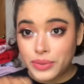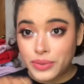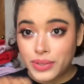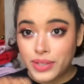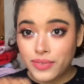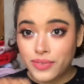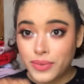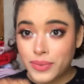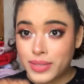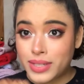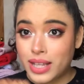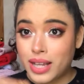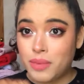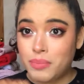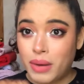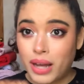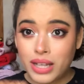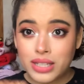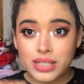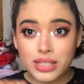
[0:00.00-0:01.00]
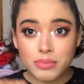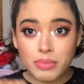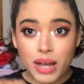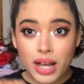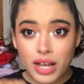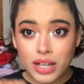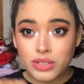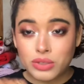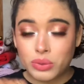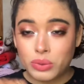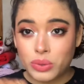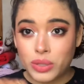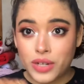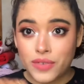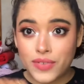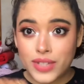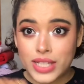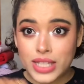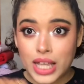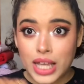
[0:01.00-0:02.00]
if it was like a box in a box or if
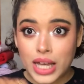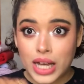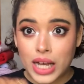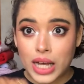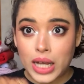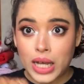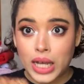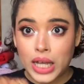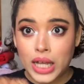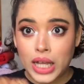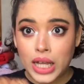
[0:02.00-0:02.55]
it's like a